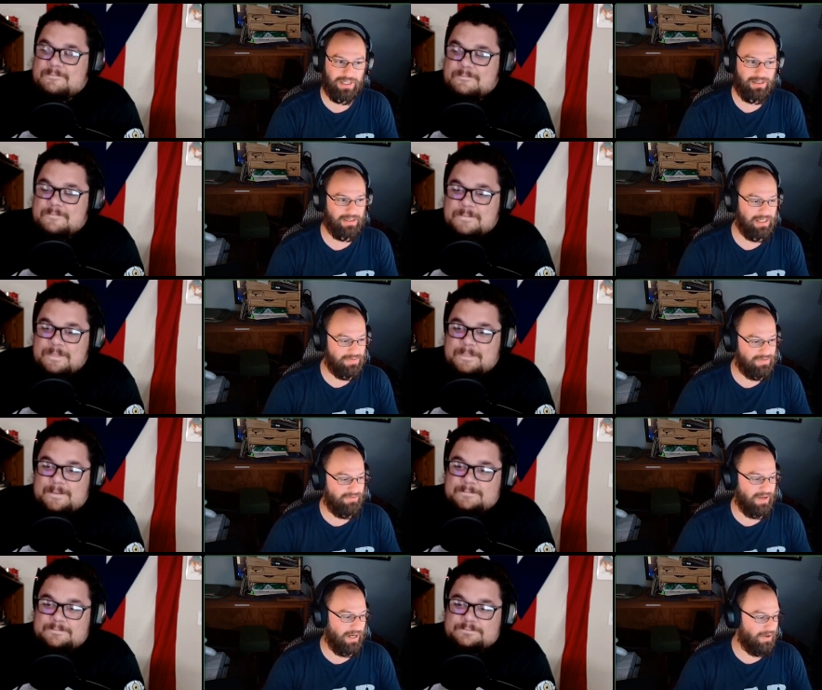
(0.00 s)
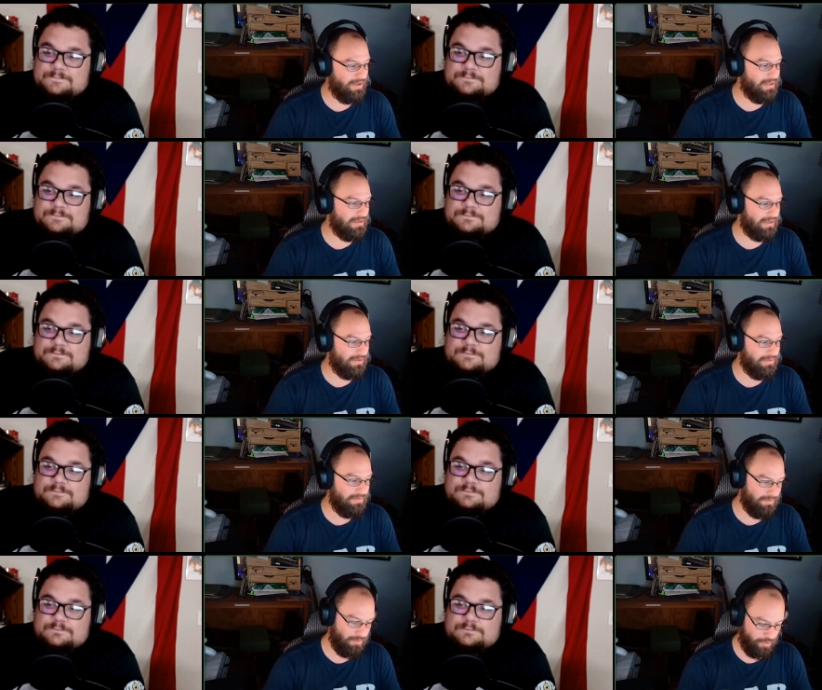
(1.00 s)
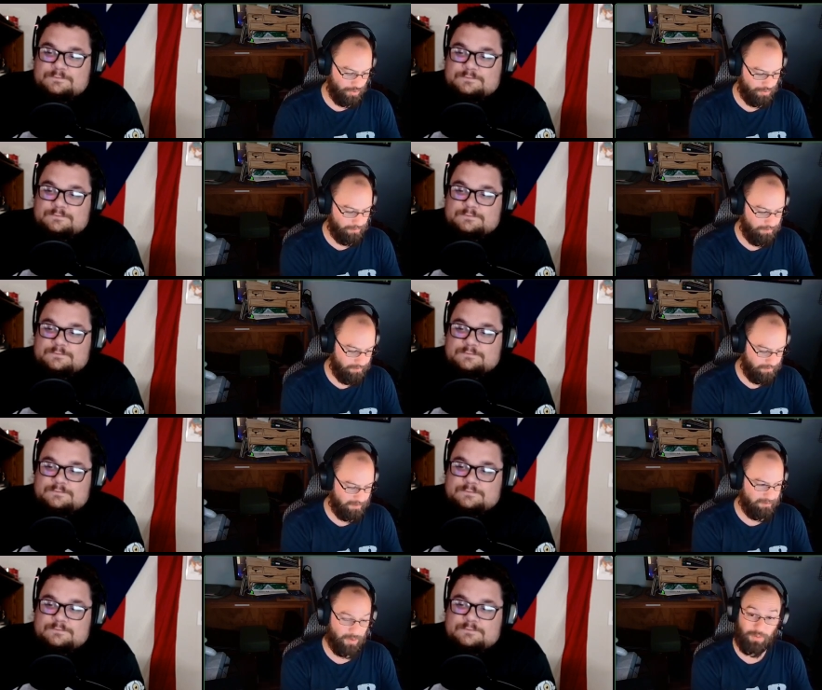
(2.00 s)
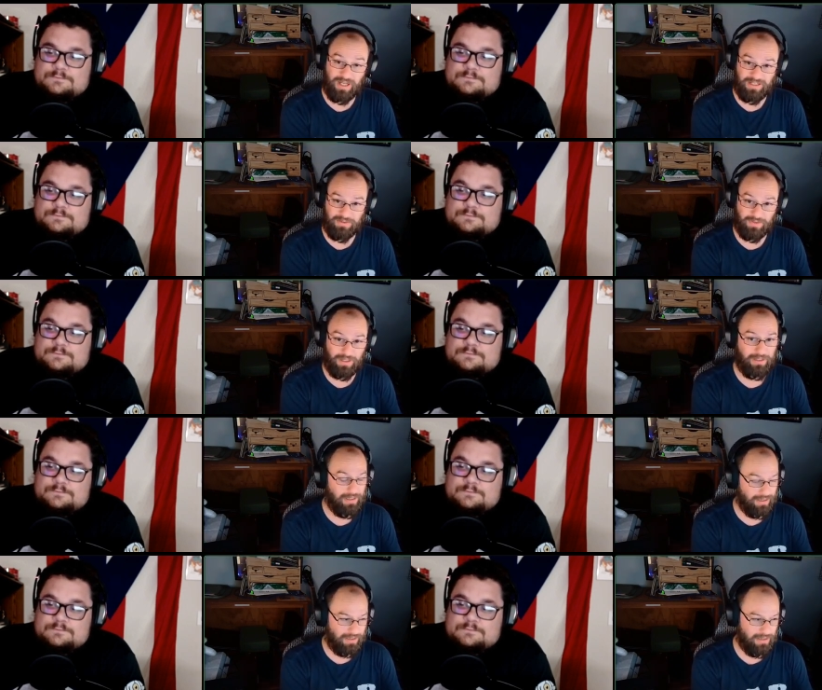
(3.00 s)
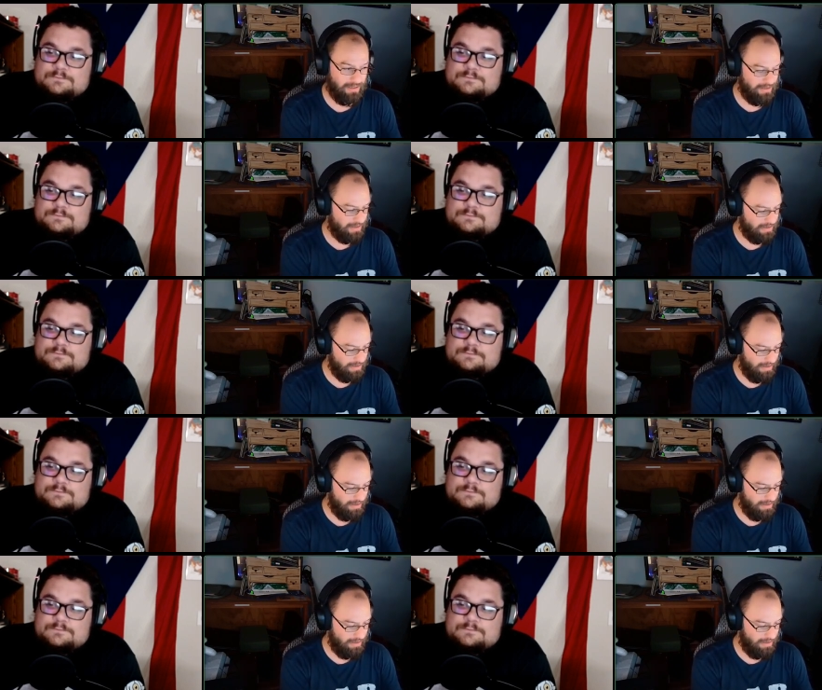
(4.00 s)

Speaker 1: that leaves very little room for the rest of it because uh,